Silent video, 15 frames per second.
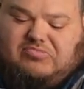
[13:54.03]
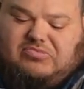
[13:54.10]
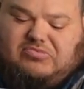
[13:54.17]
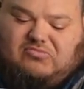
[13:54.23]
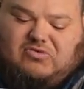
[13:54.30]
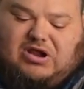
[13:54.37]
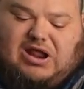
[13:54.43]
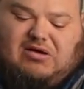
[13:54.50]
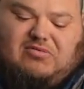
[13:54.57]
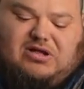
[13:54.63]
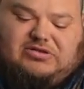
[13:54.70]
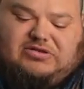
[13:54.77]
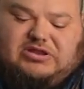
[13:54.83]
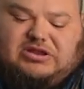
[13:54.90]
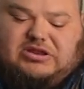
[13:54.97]
what I
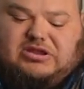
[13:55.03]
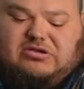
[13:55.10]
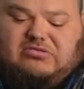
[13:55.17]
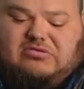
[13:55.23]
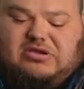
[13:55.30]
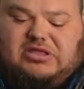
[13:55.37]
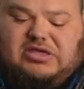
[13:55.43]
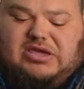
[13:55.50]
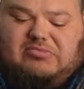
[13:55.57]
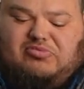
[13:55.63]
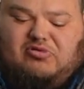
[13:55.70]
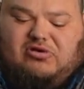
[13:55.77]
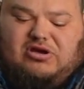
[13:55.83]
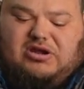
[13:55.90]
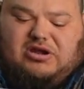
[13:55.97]
want you to do, really
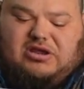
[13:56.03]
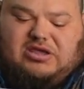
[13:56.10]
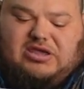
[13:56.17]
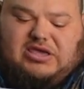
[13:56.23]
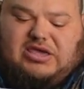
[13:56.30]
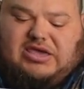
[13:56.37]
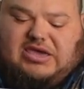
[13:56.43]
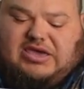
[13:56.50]
important,